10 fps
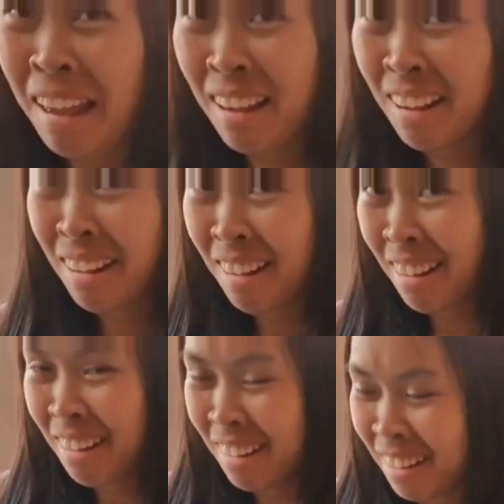Try
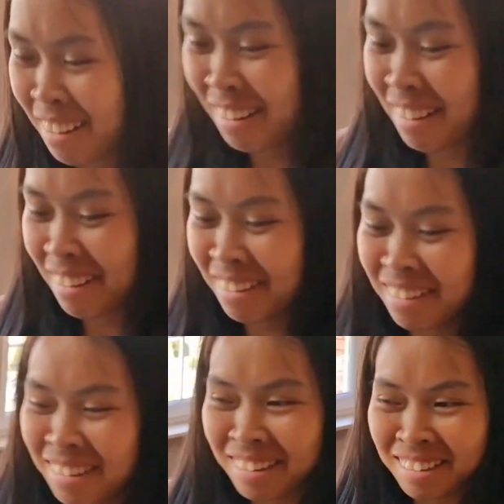use.
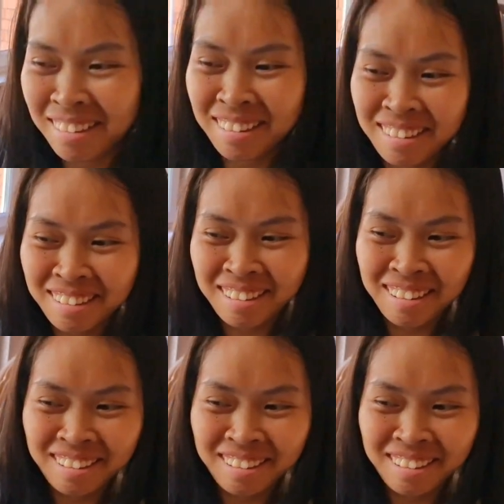It's very easy.